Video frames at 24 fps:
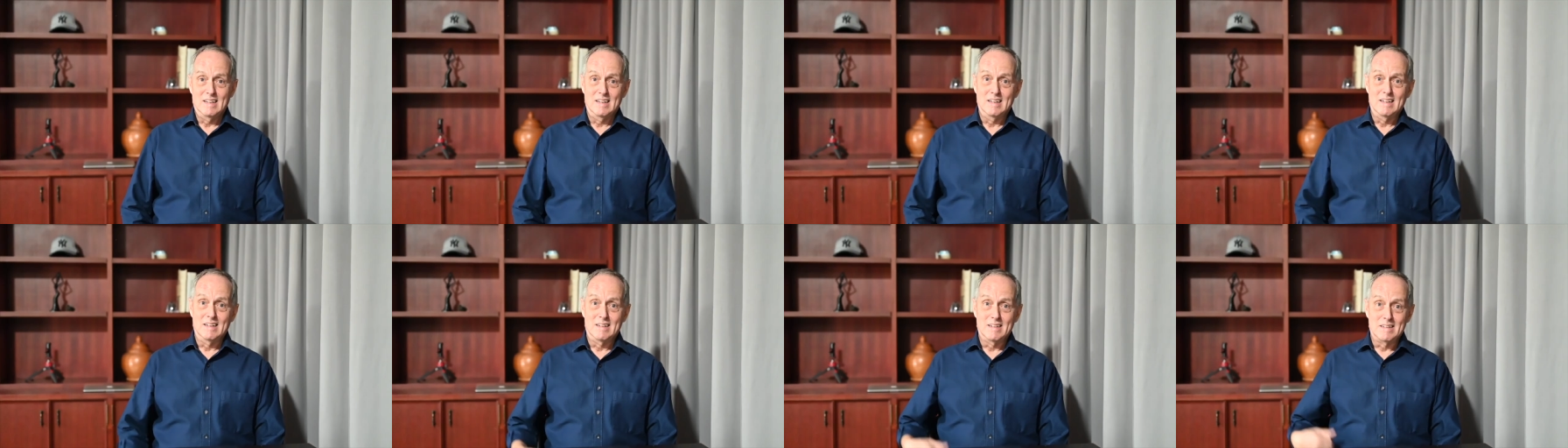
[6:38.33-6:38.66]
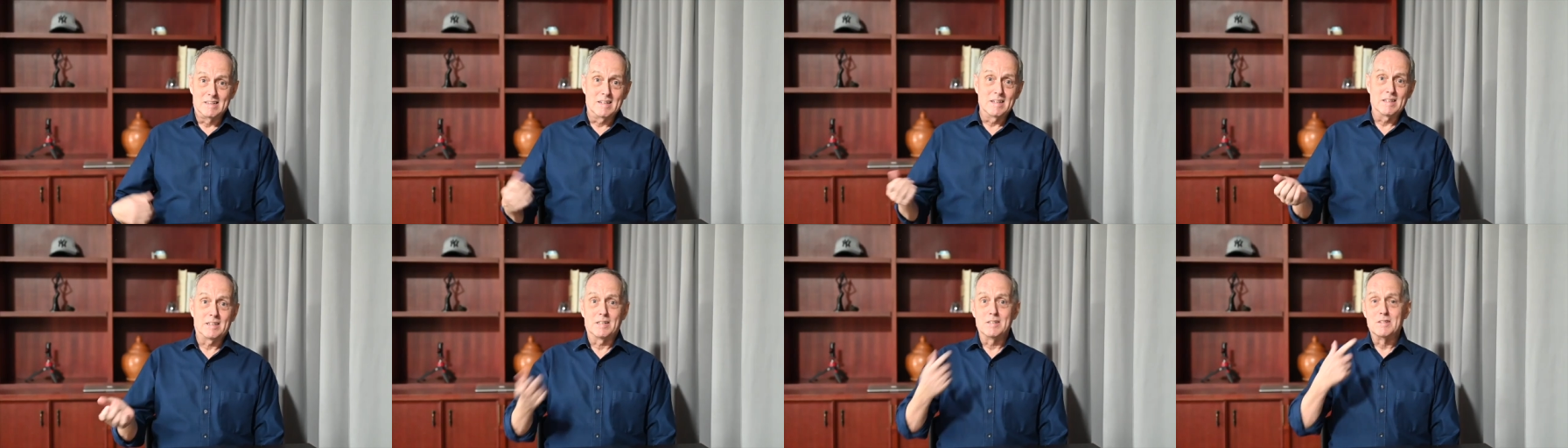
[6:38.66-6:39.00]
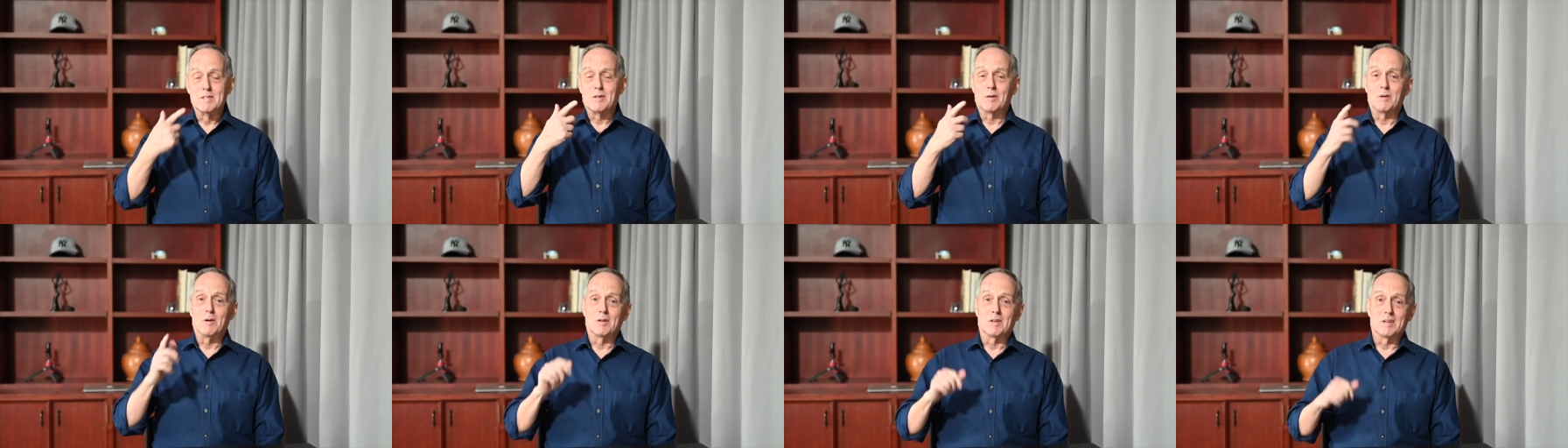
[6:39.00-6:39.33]
In
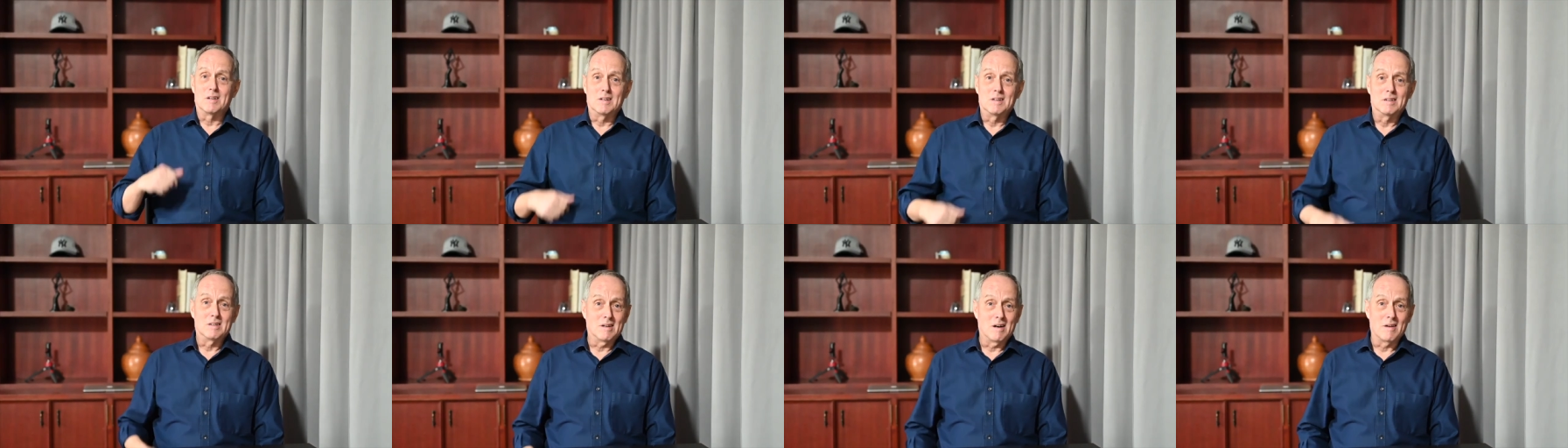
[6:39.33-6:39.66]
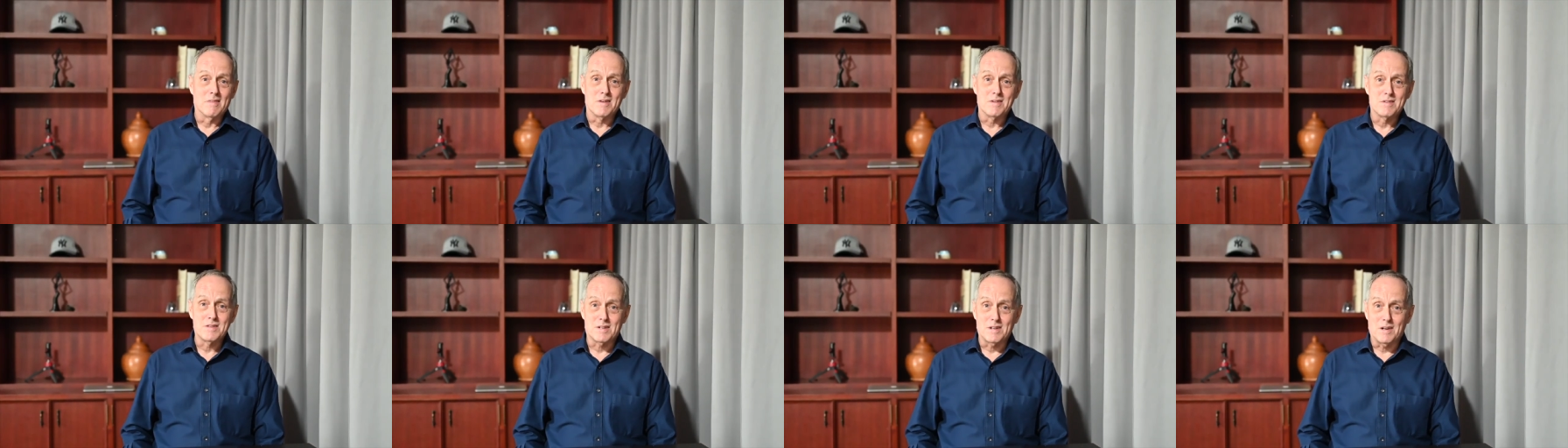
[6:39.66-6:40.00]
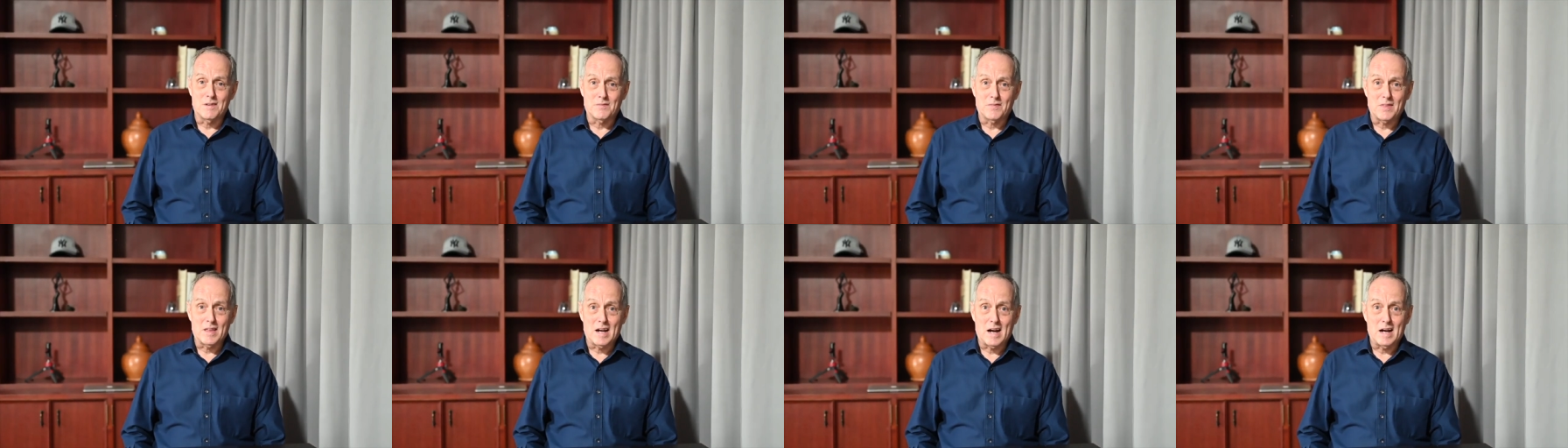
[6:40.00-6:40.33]
addition to all the other
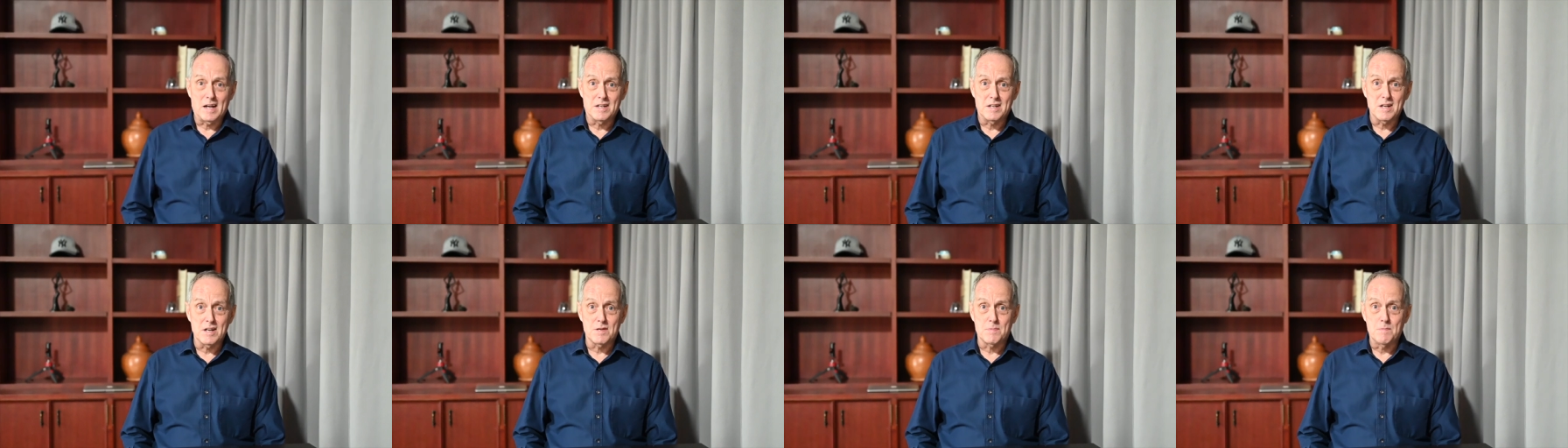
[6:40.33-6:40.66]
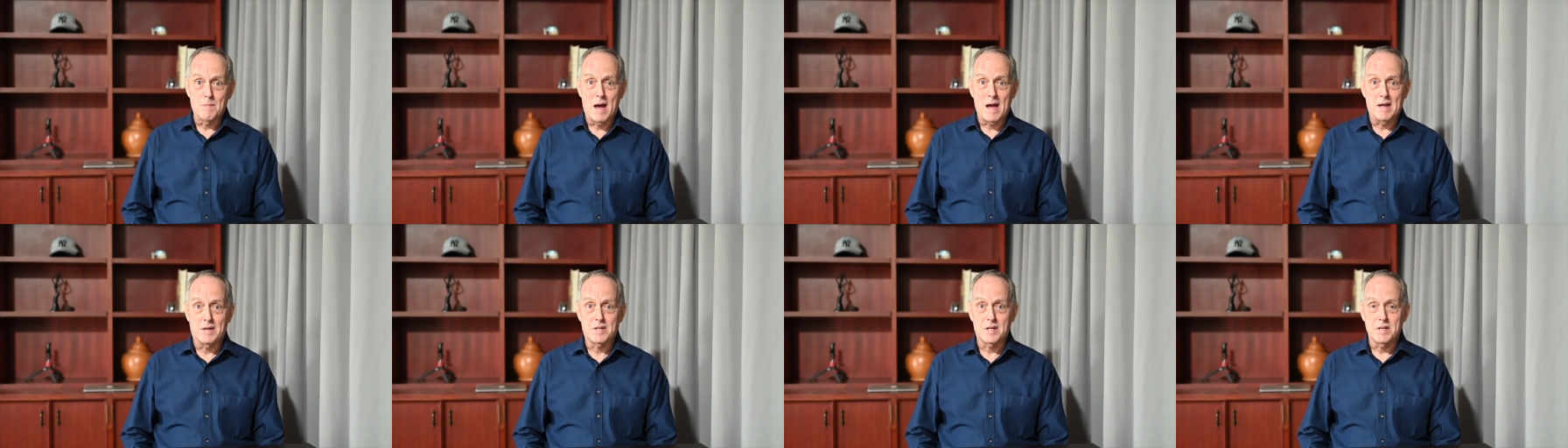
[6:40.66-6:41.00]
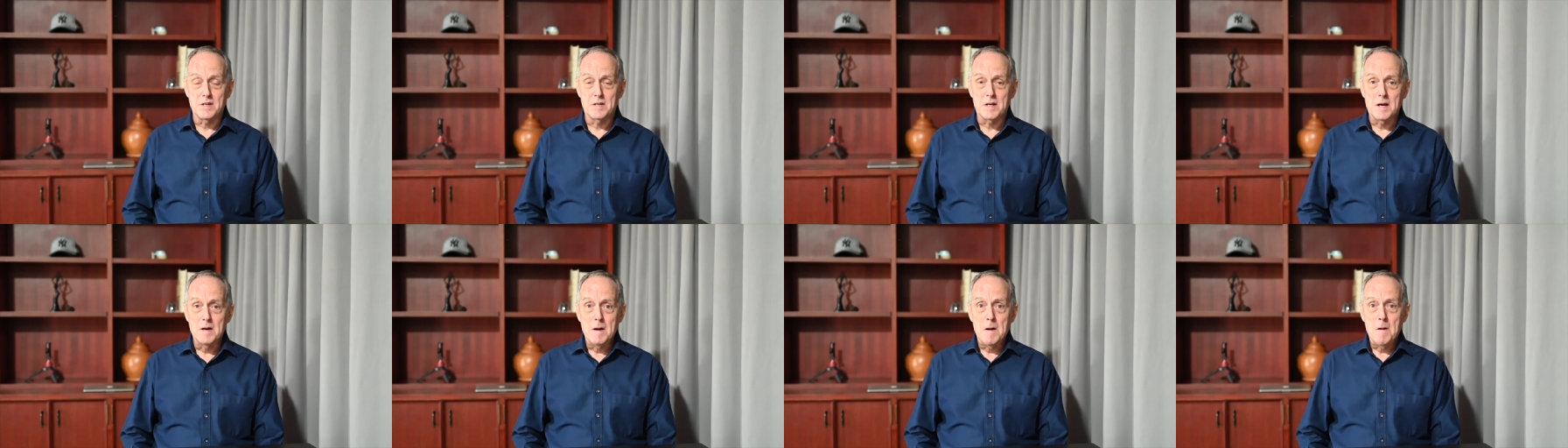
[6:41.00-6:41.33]
stuff that I just
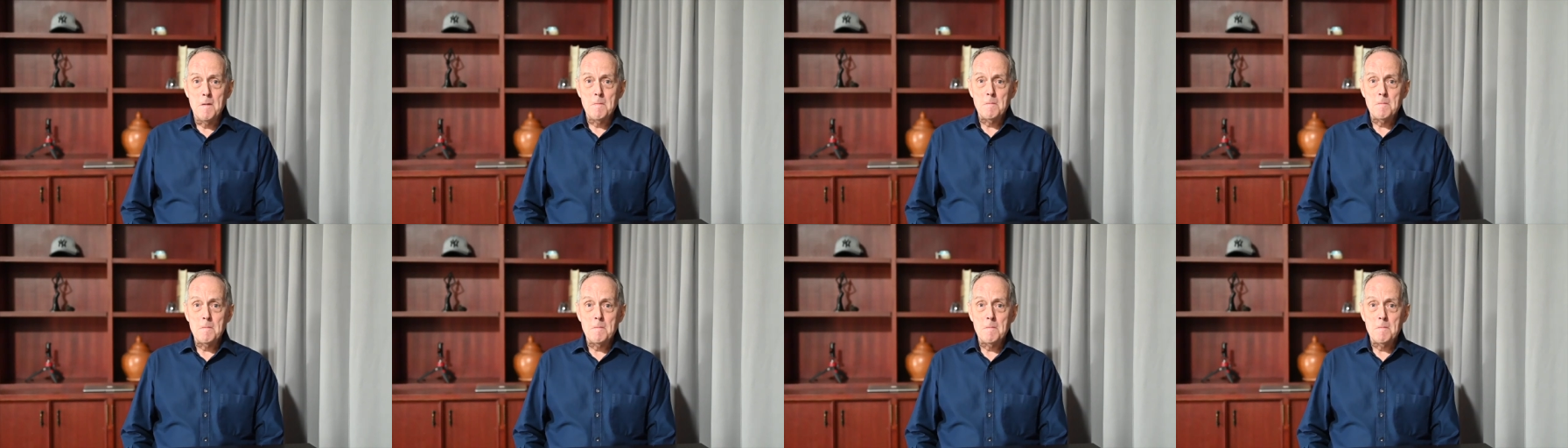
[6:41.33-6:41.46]
mentioned,